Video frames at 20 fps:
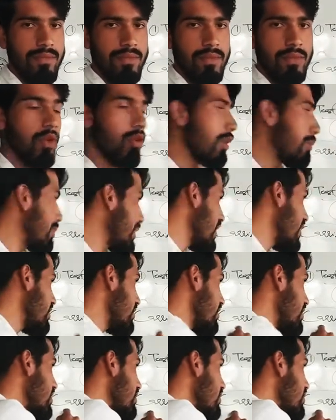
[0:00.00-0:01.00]
Okay, because
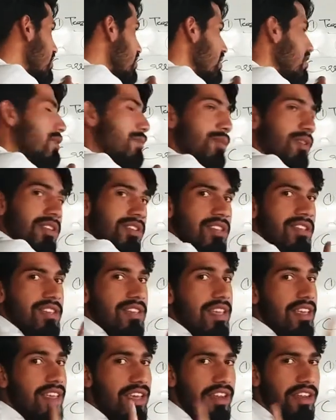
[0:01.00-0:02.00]
this person is the
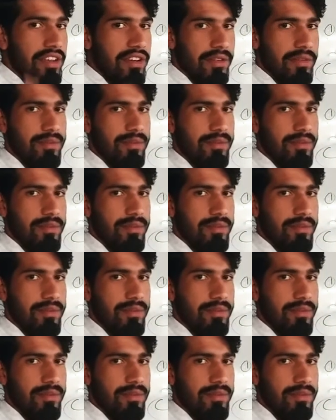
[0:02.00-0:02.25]
carrier.